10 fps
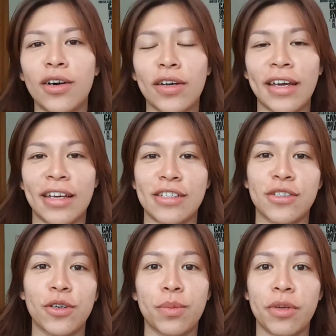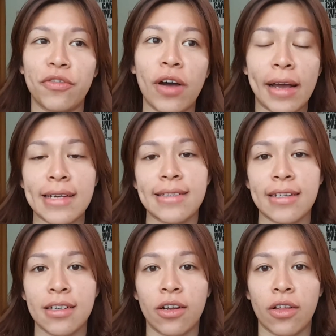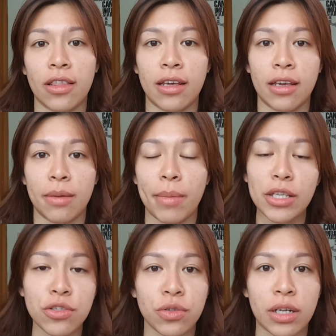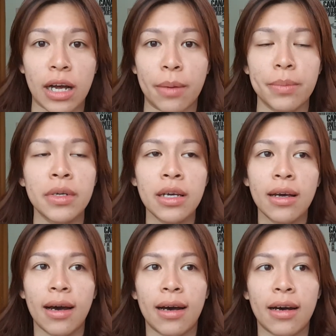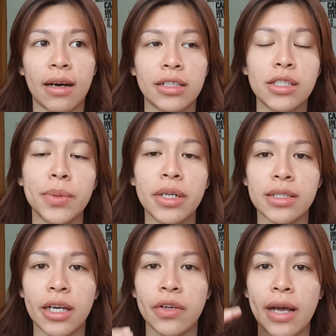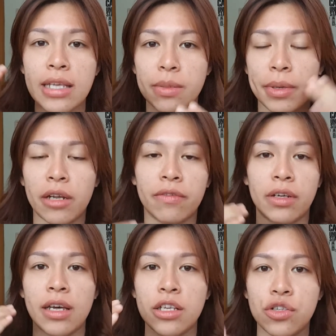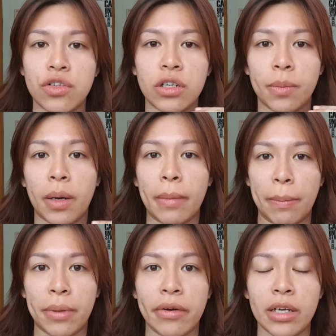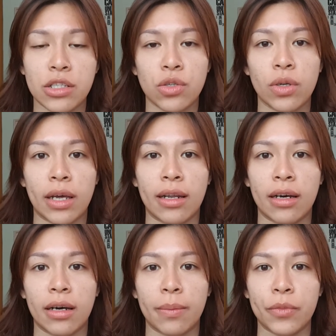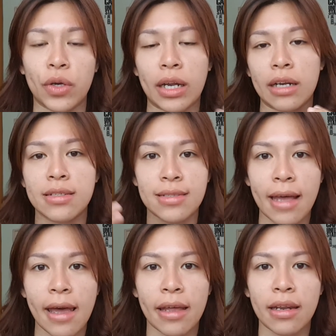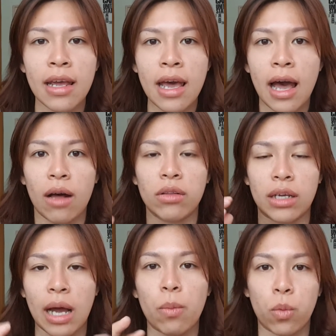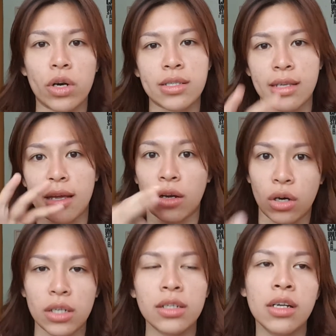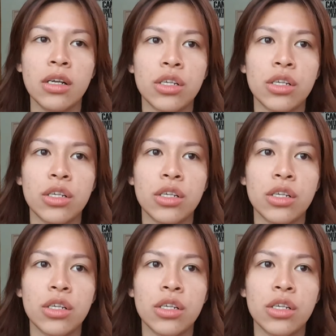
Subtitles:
Okay, so before I get started on the menstrual cup, just want to tell you guys a bit of the history about my period so that you can understand how the cup works and all.